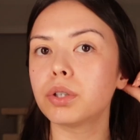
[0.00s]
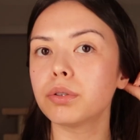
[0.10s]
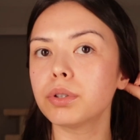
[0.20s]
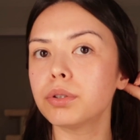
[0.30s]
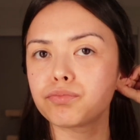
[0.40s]

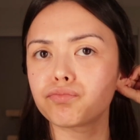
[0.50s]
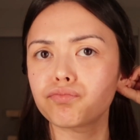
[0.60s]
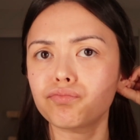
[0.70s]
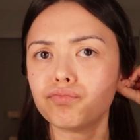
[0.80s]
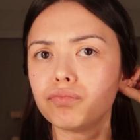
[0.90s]
guru.
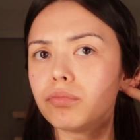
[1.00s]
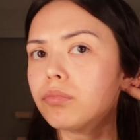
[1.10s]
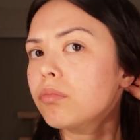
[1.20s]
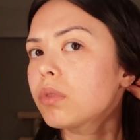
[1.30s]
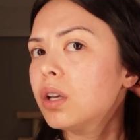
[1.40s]

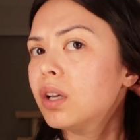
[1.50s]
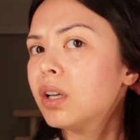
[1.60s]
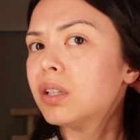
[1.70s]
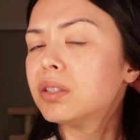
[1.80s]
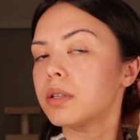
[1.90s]

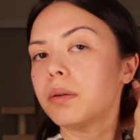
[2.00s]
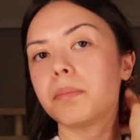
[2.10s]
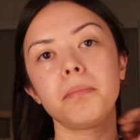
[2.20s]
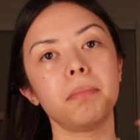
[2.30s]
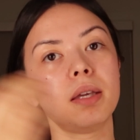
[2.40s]
It's an
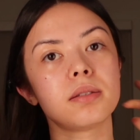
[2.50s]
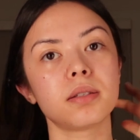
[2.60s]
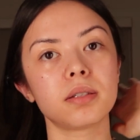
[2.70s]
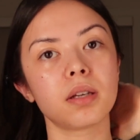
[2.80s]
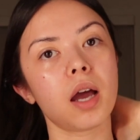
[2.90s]

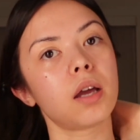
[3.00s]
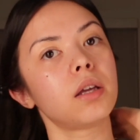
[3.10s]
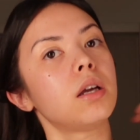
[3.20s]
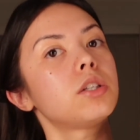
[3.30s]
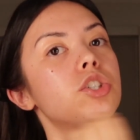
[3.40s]
amazing,
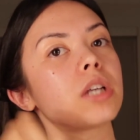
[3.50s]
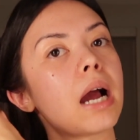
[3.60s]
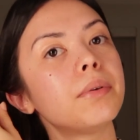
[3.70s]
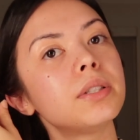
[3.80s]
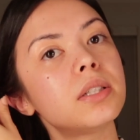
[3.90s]
I
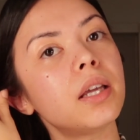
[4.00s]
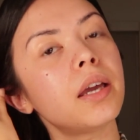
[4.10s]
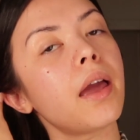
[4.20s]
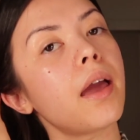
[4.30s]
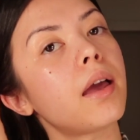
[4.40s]
showered
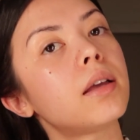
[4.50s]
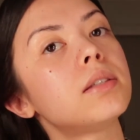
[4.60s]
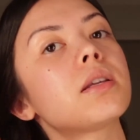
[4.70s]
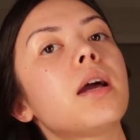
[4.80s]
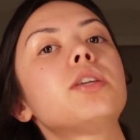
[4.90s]
today
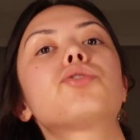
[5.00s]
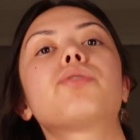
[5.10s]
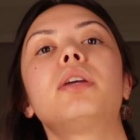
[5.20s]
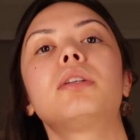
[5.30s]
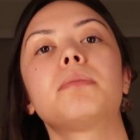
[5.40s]
and I
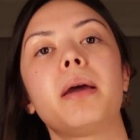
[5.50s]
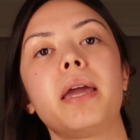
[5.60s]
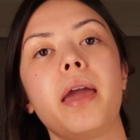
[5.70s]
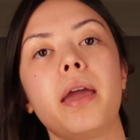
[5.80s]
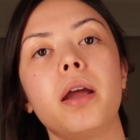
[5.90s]
straightened my
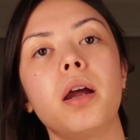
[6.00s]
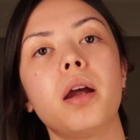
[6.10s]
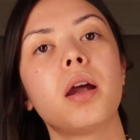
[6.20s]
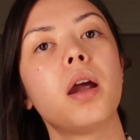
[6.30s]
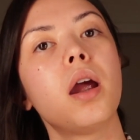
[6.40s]

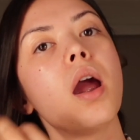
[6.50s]
hair.